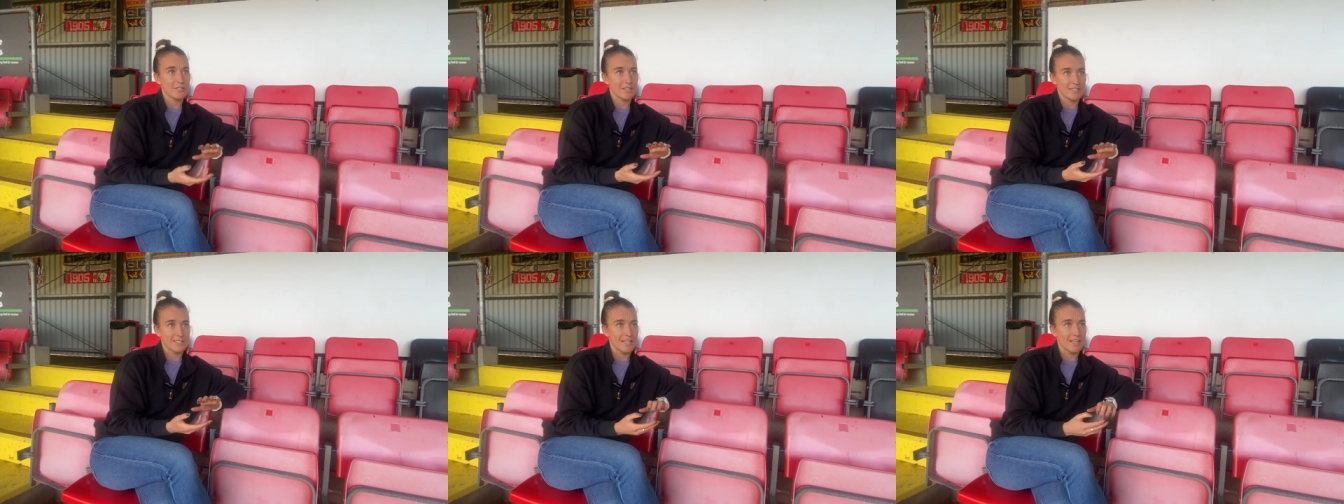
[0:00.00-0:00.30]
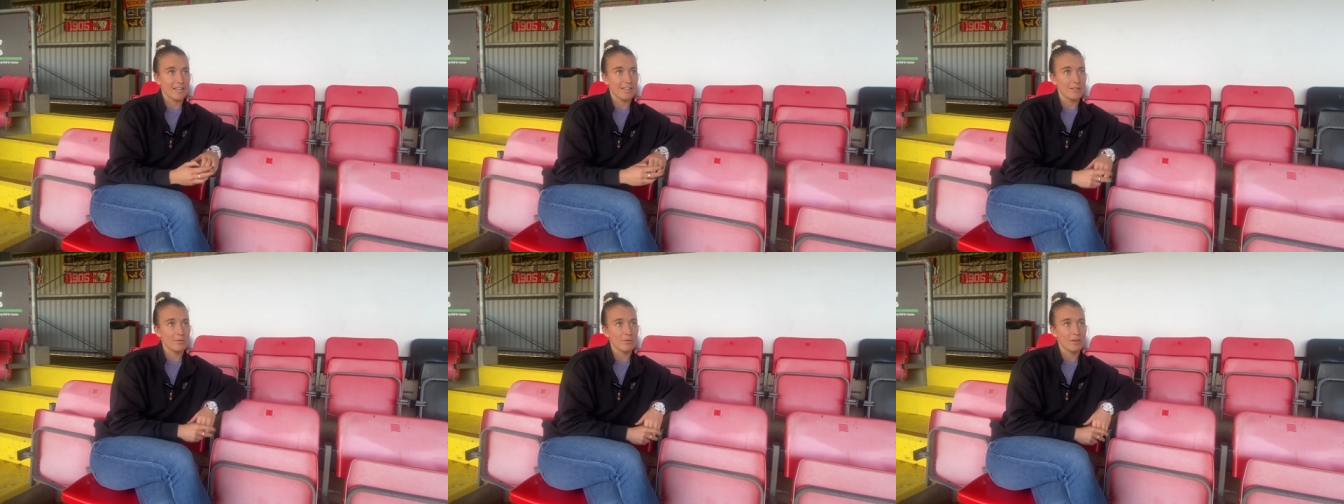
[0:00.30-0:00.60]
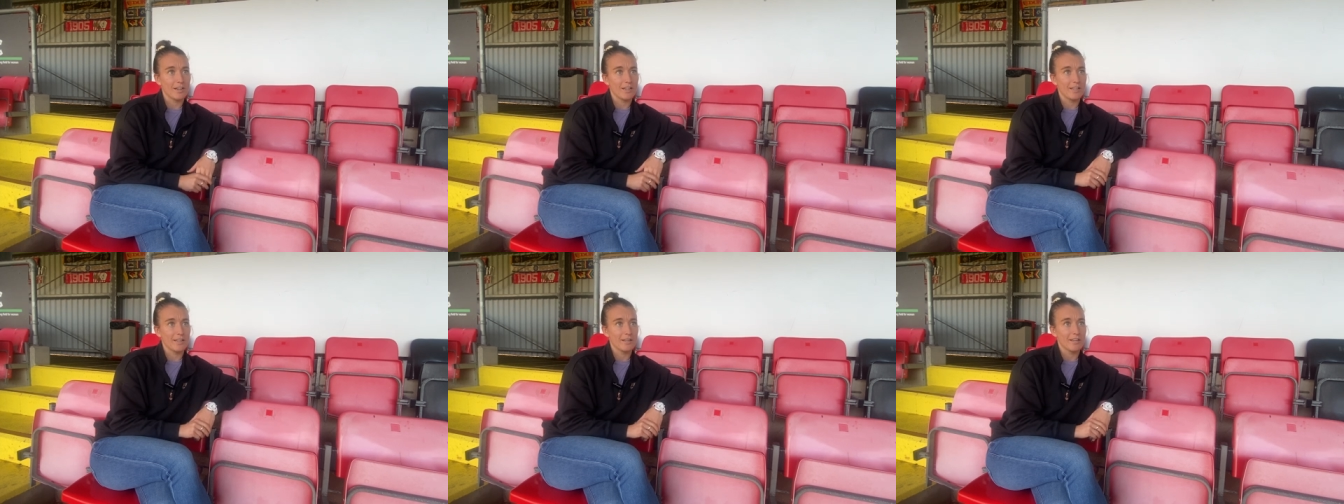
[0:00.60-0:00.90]
exactly
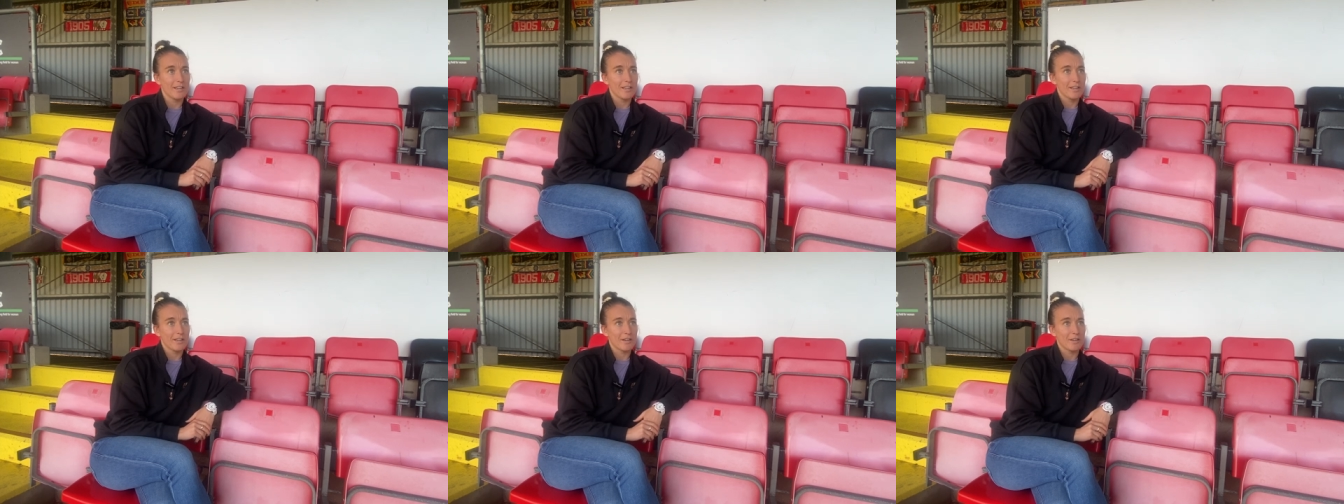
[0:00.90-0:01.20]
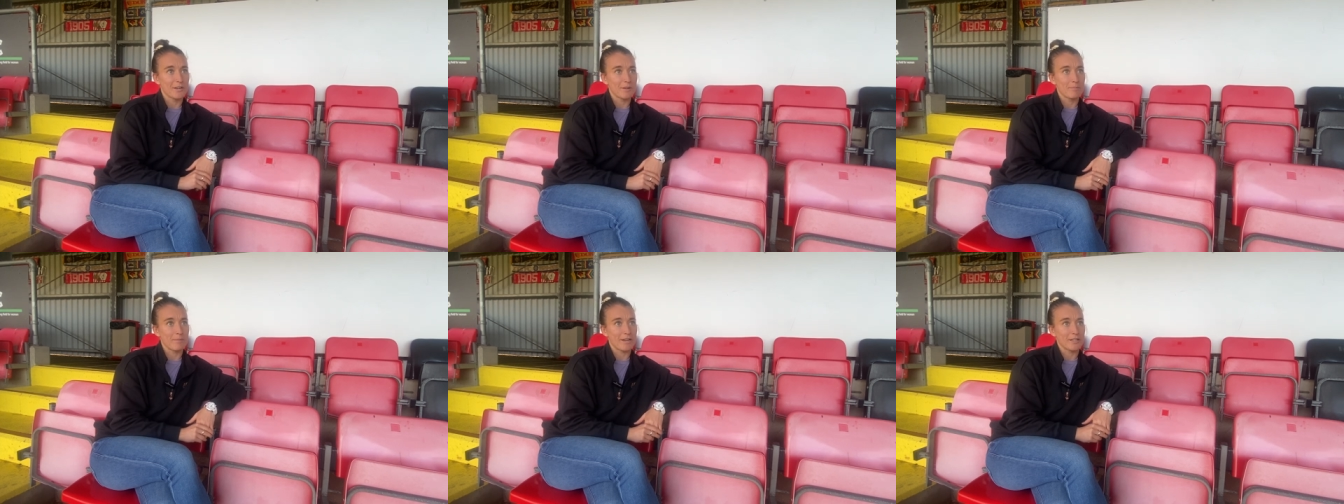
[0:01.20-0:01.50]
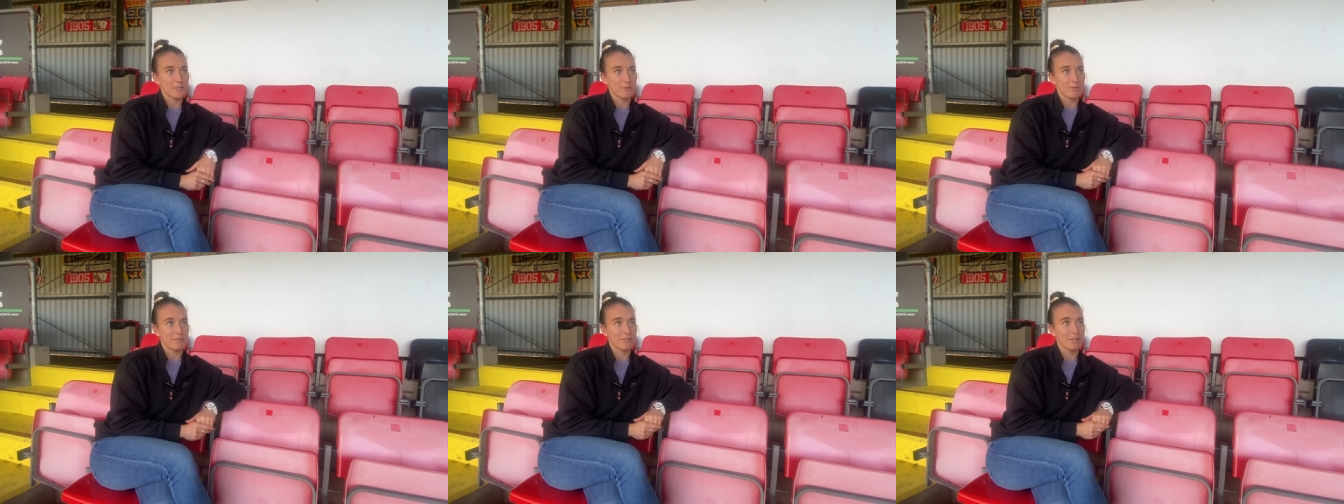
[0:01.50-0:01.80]
why I kind of
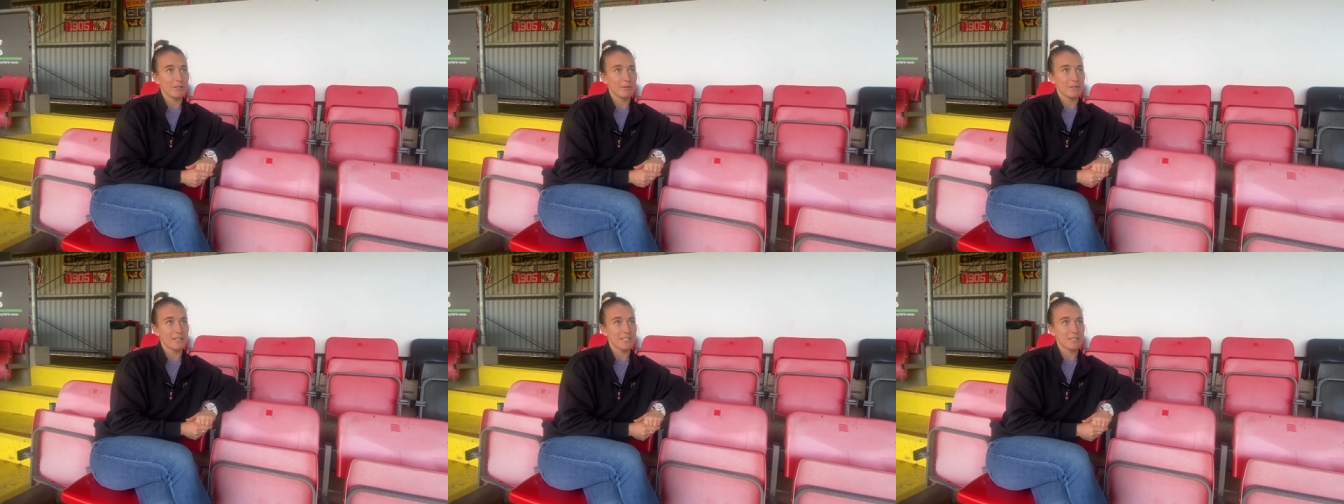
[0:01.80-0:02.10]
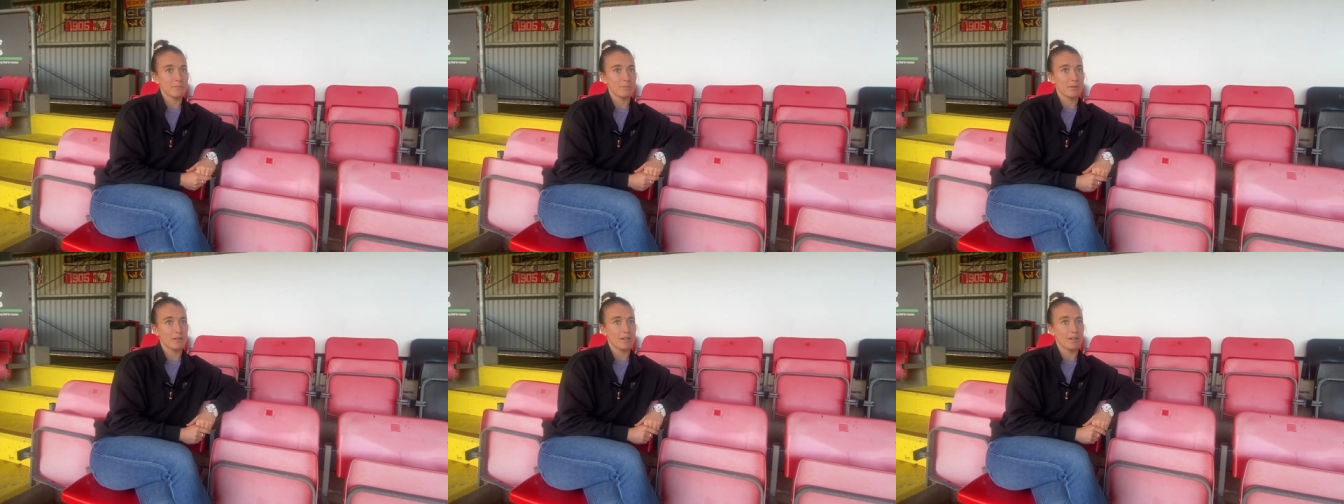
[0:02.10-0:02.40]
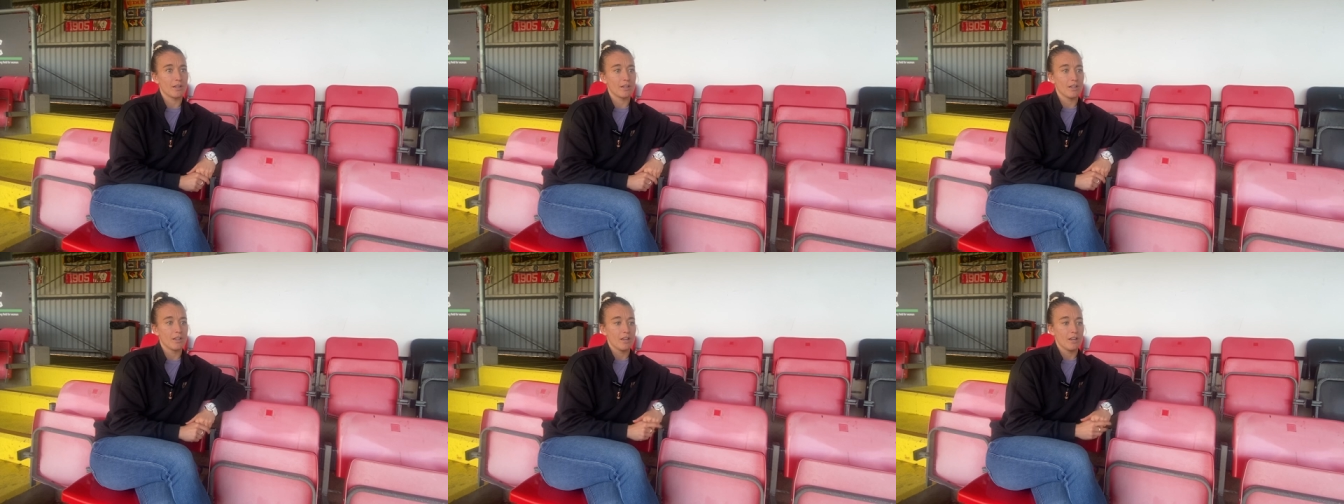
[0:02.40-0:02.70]
match with Lewes, but